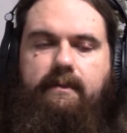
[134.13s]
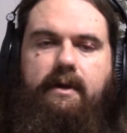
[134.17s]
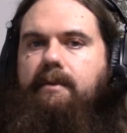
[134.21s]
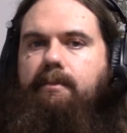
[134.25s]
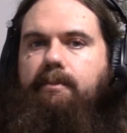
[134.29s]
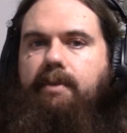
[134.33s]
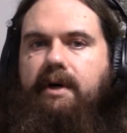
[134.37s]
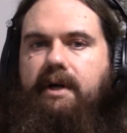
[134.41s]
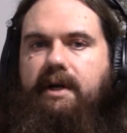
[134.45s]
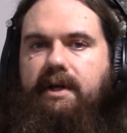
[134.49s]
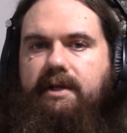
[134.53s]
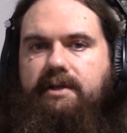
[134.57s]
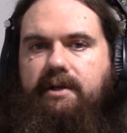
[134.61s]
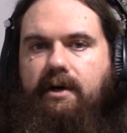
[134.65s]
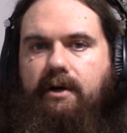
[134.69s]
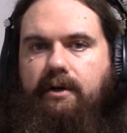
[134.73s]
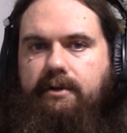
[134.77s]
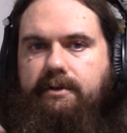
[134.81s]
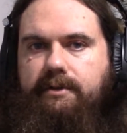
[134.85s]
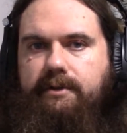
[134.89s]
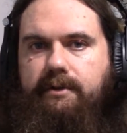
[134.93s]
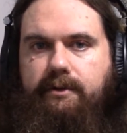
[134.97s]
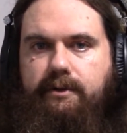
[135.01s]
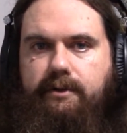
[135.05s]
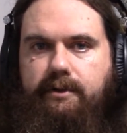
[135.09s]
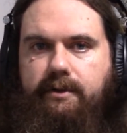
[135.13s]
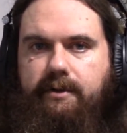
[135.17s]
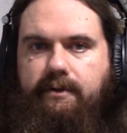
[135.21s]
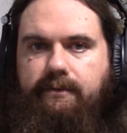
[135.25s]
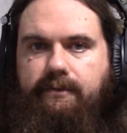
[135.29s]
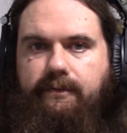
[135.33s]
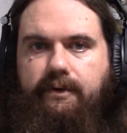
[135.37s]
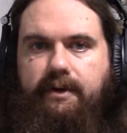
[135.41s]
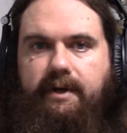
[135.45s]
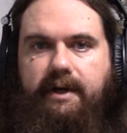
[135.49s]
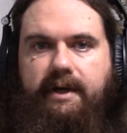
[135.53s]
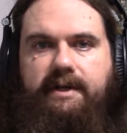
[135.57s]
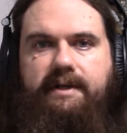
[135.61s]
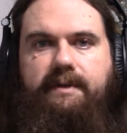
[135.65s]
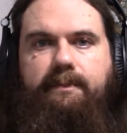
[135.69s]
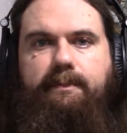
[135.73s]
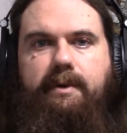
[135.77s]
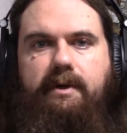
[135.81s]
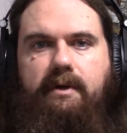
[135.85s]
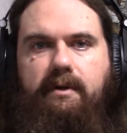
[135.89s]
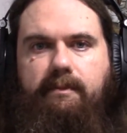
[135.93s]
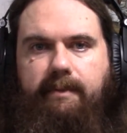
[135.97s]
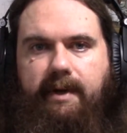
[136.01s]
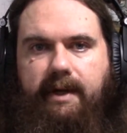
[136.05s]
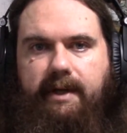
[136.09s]
But it's also good for
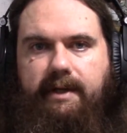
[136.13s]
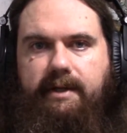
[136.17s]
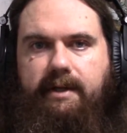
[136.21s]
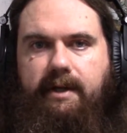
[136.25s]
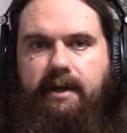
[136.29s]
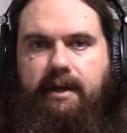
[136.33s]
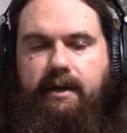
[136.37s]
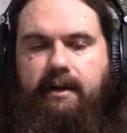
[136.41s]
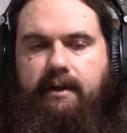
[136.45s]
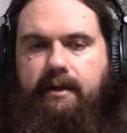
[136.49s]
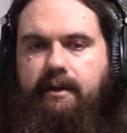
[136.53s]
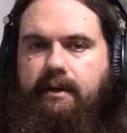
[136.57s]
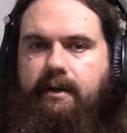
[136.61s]
experimenting.